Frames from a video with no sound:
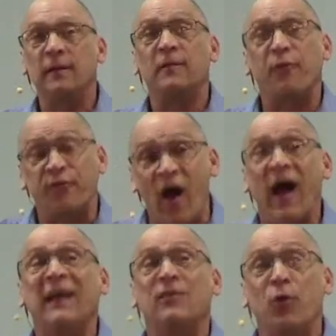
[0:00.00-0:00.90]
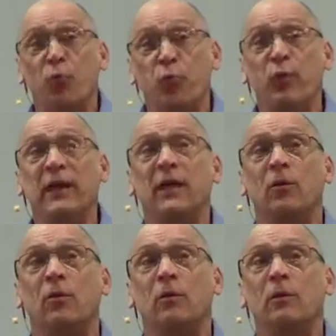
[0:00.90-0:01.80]
to find the
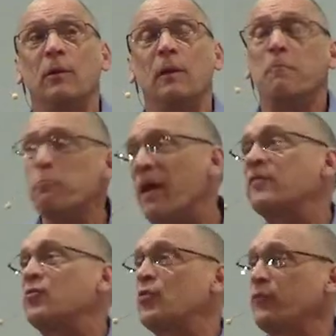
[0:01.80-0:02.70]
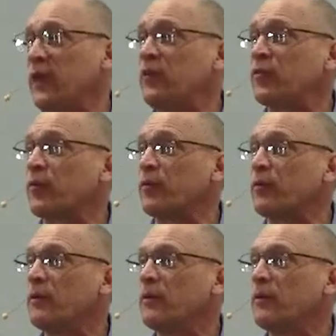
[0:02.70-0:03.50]
real message of Easter.